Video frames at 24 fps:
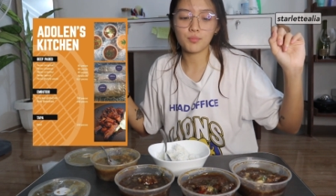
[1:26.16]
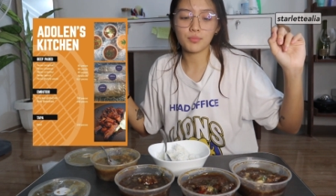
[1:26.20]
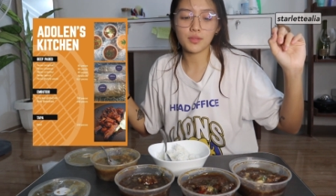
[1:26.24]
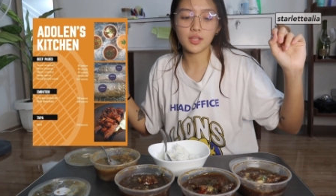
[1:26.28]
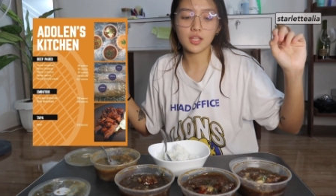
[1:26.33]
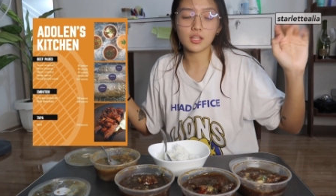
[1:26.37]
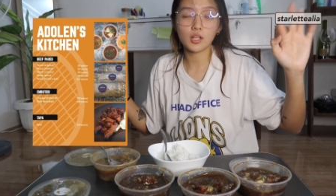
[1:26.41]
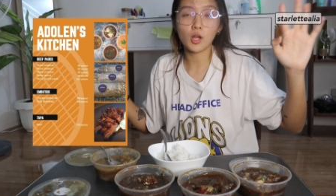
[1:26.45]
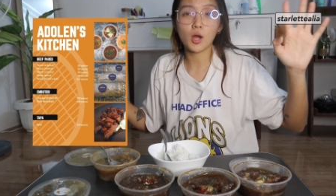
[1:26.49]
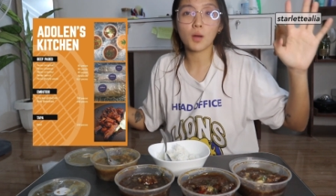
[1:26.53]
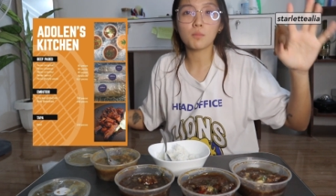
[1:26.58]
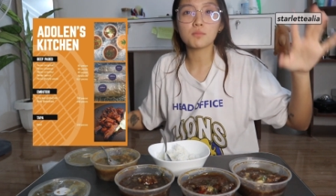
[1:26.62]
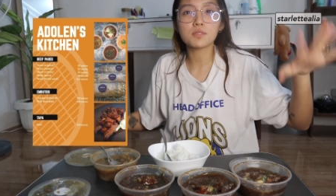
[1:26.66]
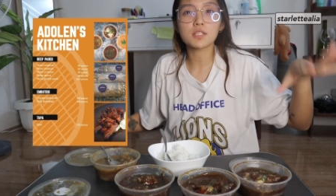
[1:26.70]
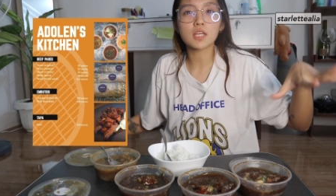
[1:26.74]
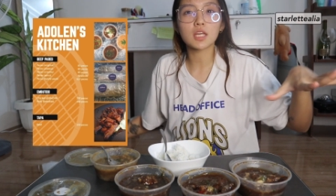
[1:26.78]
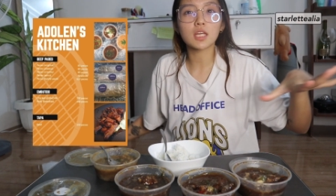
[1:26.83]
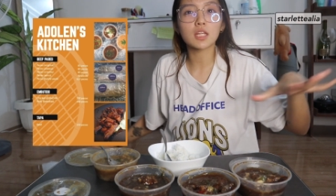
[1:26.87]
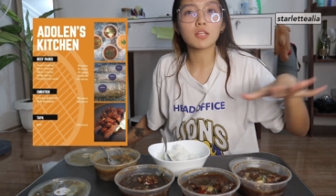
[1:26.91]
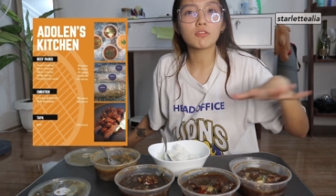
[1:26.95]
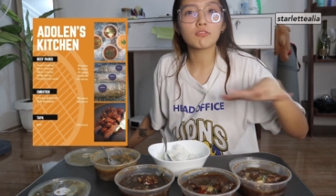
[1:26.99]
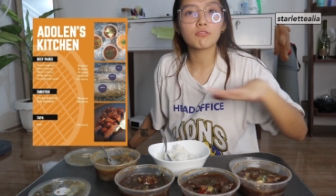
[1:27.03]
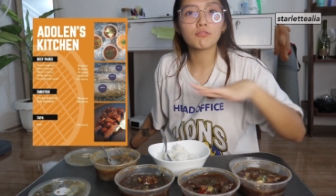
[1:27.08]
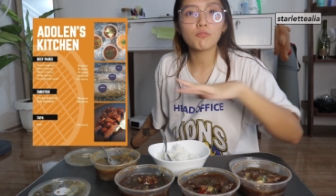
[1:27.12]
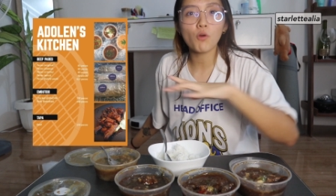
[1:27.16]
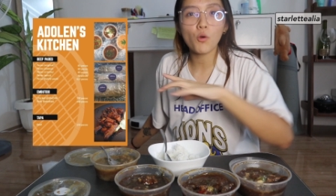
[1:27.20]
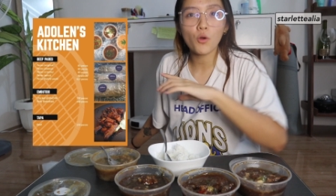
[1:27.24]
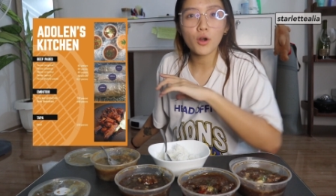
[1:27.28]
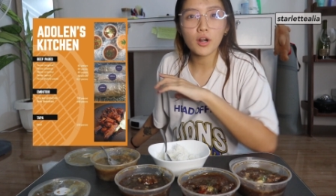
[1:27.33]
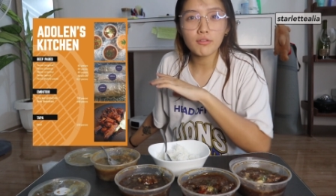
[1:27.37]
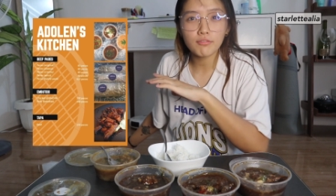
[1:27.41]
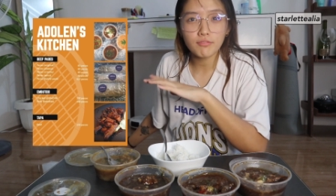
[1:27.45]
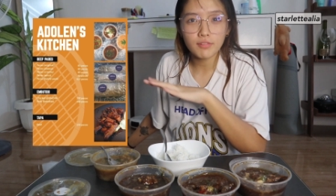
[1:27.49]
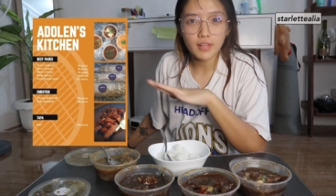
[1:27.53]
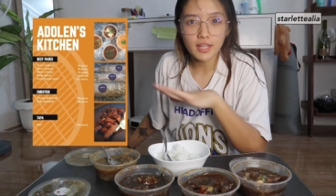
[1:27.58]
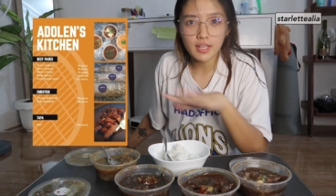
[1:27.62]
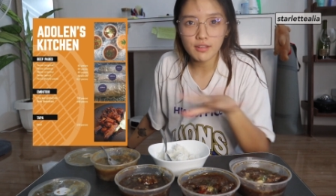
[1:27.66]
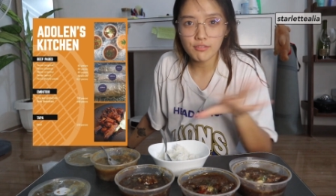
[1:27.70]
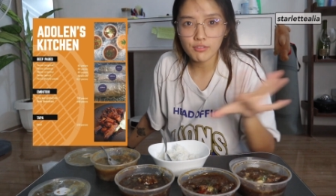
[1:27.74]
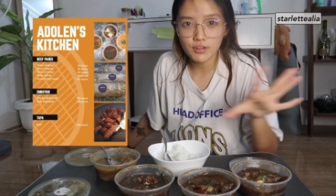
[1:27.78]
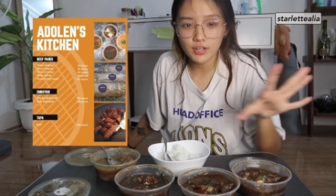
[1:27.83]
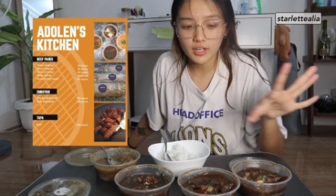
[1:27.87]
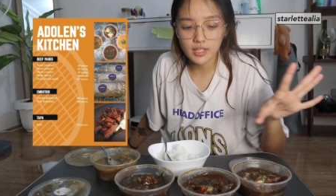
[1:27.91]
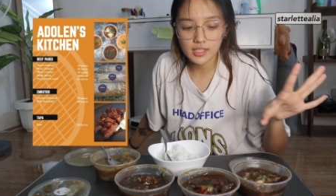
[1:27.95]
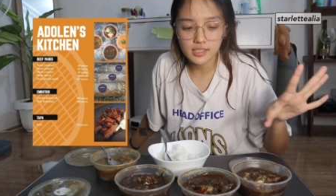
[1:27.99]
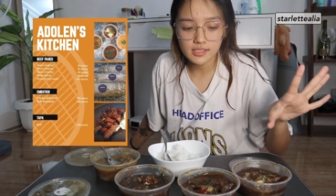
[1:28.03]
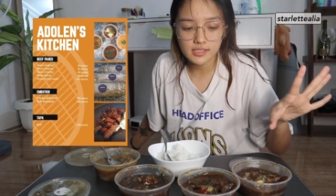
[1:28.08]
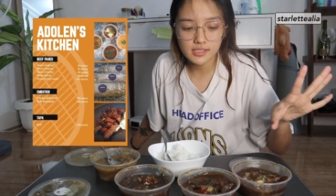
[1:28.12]
it comes in 4
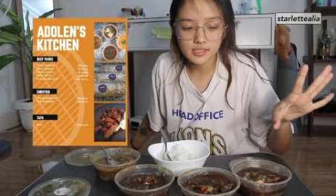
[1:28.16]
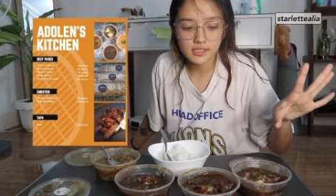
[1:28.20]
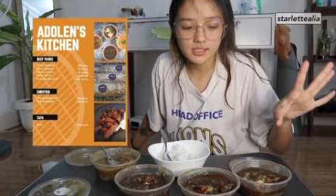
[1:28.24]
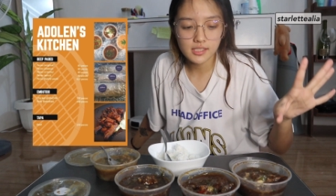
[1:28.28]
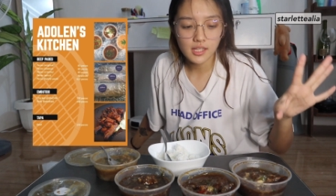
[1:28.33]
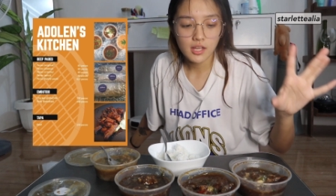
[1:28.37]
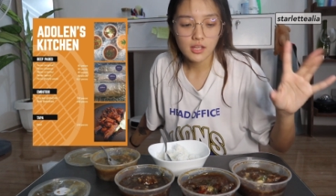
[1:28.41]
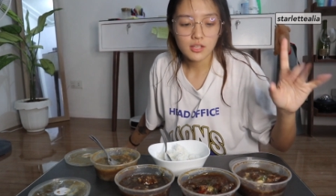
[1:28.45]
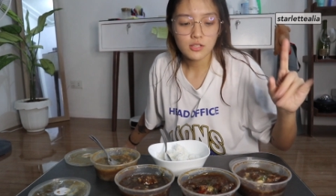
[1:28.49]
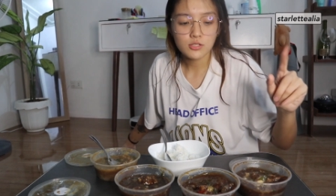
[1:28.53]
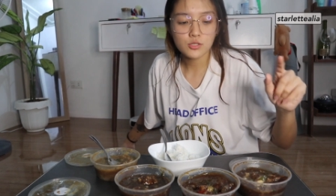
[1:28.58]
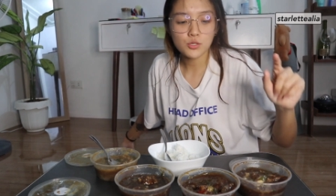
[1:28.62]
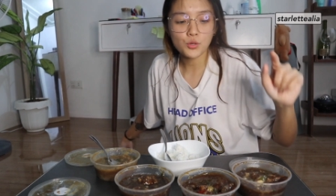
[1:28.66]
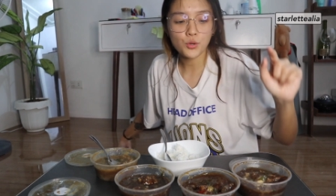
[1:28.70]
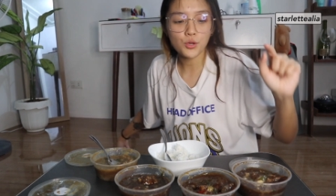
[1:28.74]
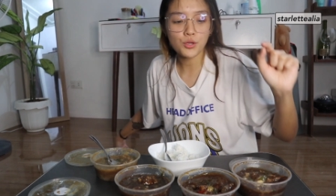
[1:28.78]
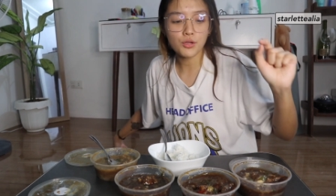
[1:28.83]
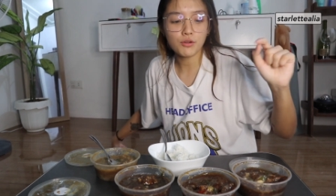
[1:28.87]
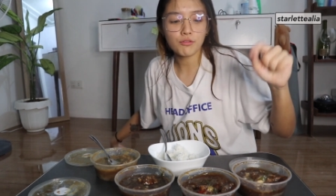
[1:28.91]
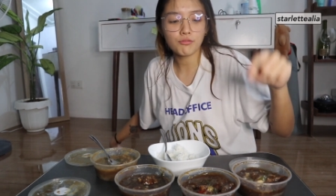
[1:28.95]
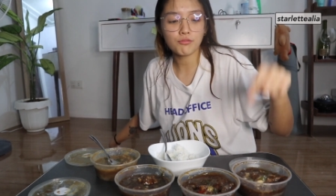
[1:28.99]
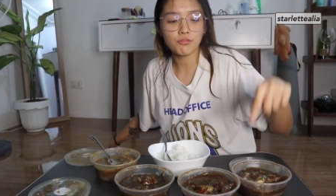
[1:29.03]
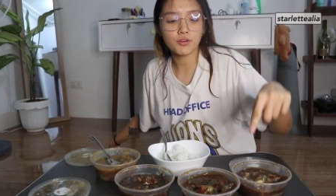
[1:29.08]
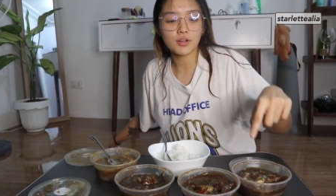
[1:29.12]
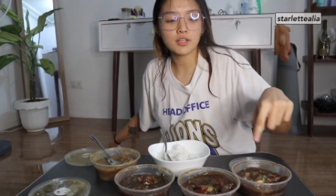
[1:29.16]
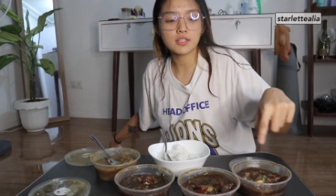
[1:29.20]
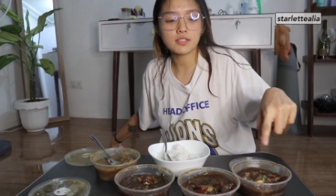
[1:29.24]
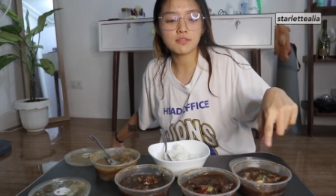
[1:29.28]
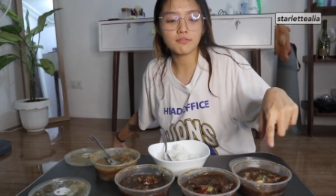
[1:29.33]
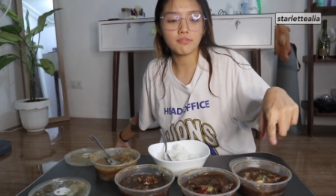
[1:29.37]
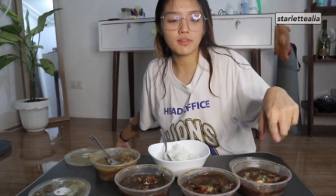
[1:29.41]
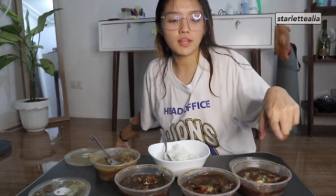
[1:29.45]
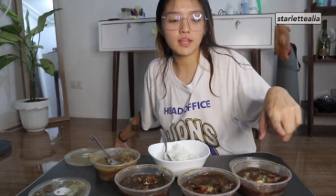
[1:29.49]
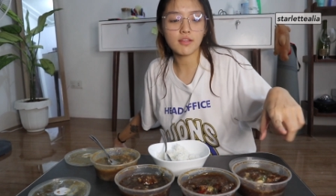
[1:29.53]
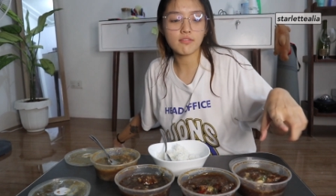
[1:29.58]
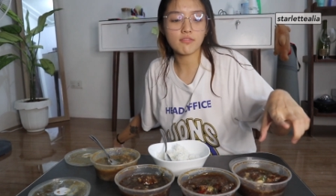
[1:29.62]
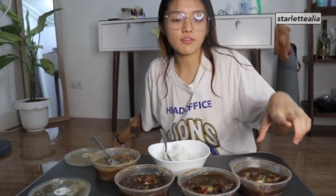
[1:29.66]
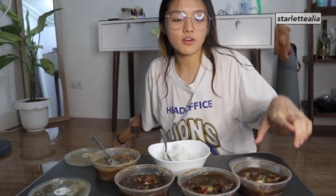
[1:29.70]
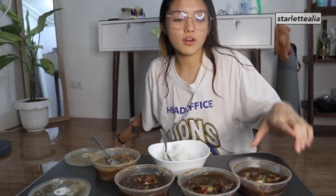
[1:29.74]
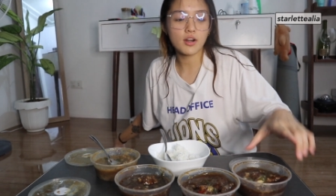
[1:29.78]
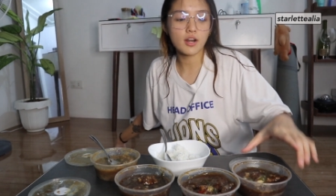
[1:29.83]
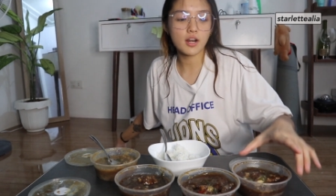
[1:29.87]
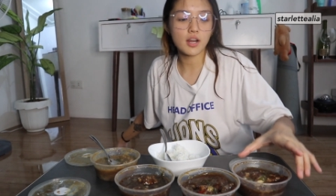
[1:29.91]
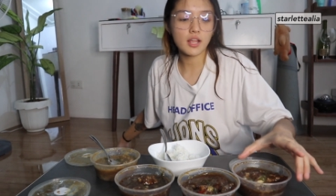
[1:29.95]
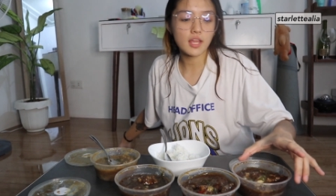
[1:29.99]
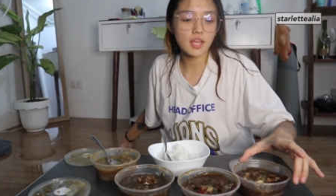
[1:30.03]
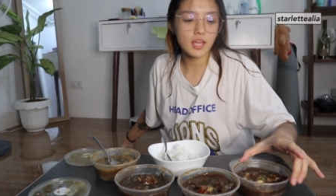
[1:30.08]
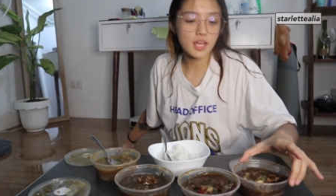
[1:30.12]
flavors. So, yung first
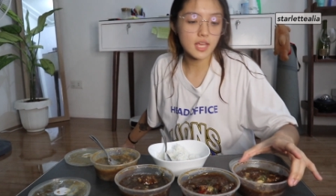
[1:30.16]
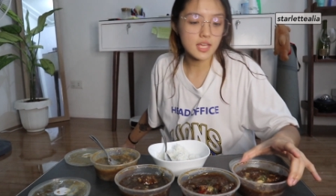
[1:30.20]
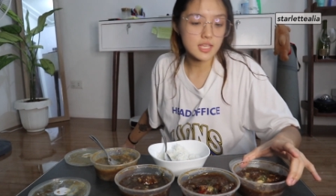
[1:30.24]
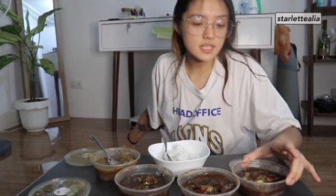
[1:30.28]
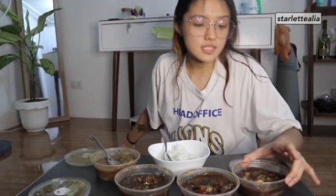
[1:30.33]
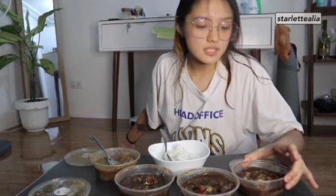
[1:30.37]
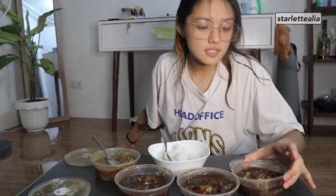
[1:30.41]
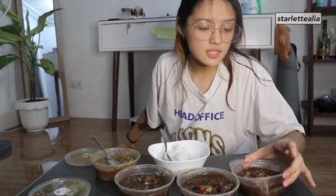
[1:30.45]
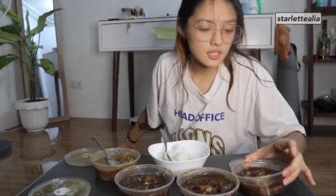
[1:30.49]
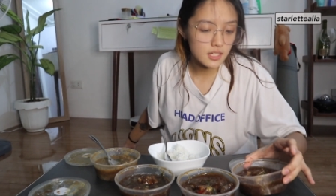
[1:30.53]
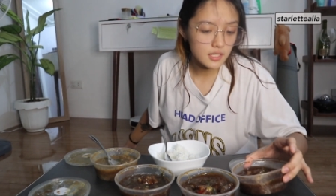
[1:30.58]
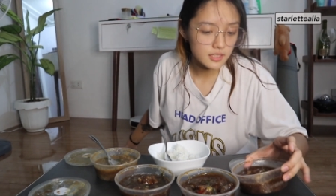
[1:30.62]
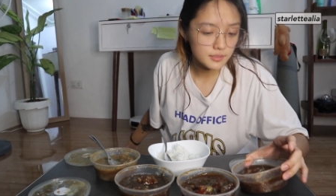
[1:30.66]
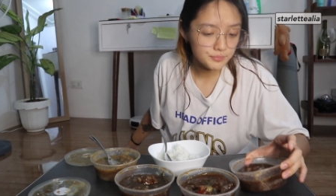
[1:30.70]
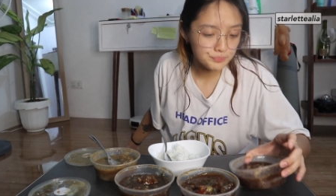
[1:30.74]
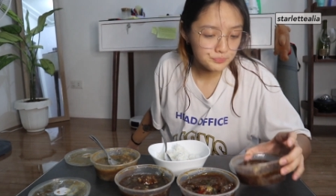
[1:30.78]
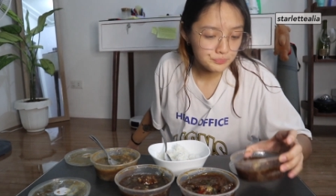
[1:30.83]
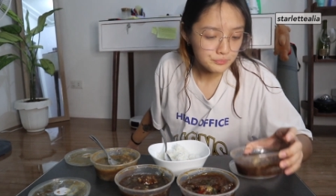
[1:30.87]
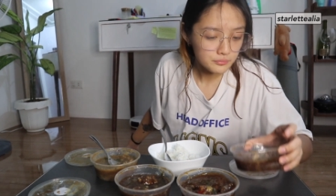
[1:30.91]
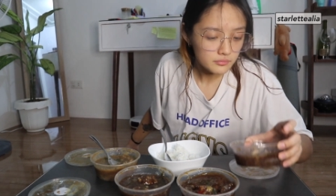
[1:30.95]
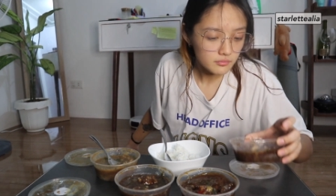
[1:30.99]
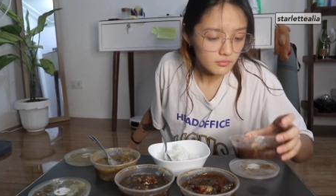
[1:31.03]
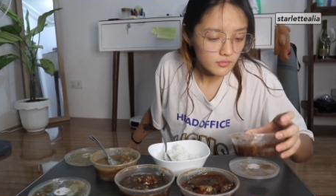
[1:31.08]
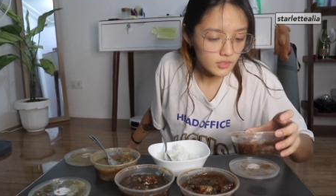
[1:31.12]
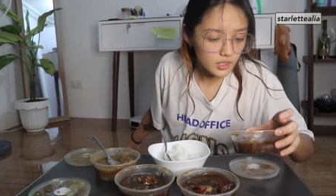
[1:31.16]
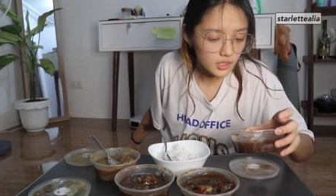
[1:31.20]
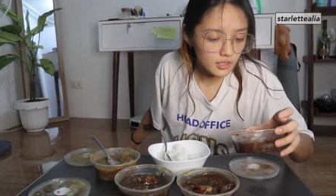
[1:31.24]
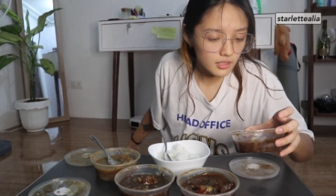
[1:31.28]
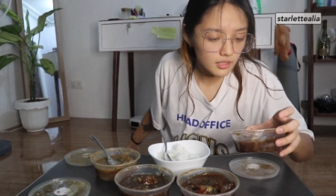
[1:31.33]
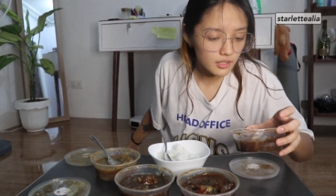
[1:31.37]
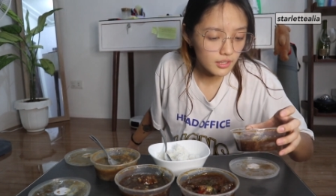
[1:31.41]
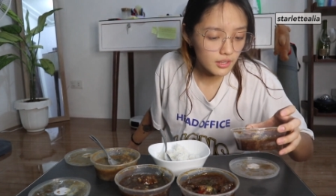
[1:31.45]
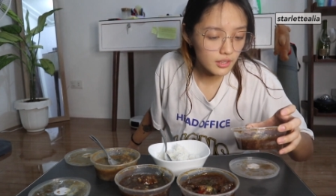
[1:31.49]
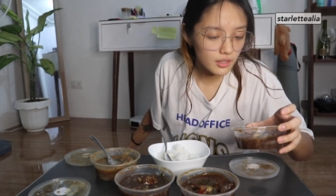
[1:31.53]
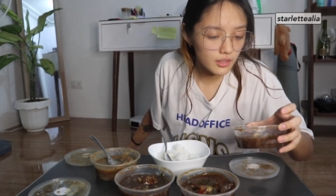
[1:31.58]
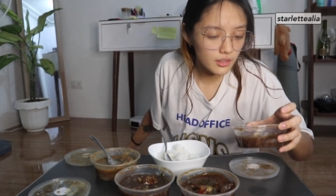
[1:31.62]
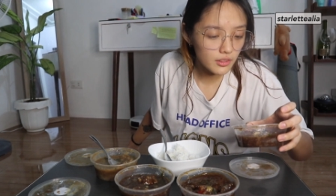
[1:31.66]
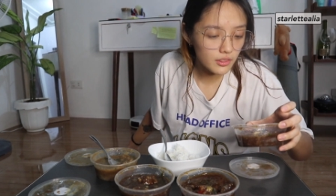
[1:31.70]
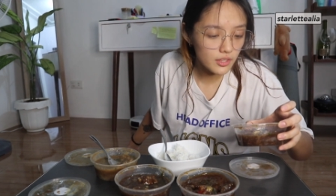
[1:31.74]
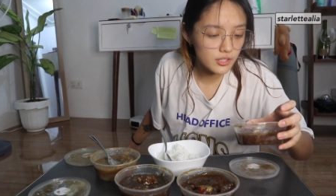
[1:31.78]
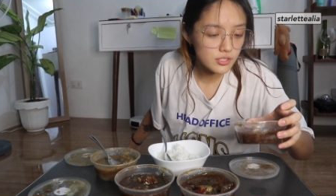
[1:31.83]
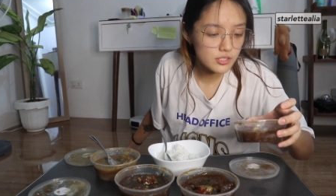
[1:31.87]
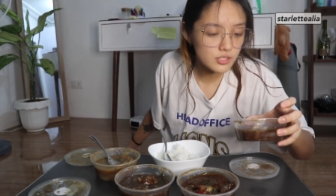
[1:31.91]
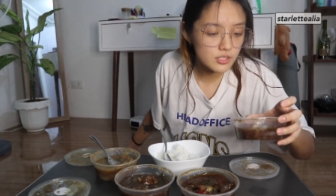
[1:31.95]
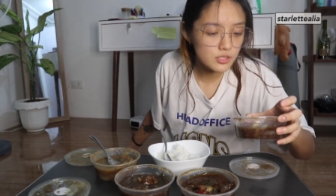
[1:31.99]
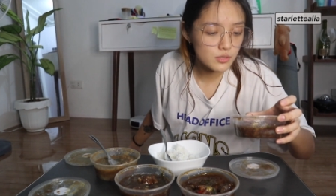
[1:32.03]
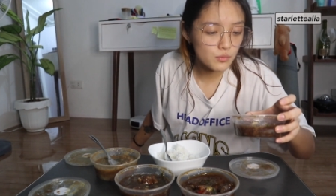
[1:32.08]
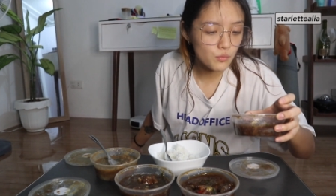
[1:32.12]
flavor is
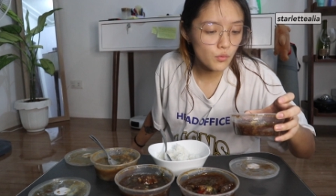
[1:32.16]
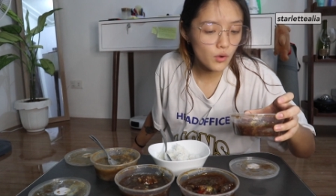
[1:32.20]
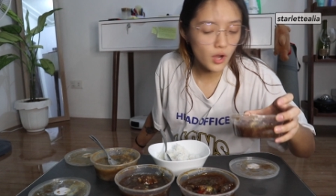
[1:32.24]
this,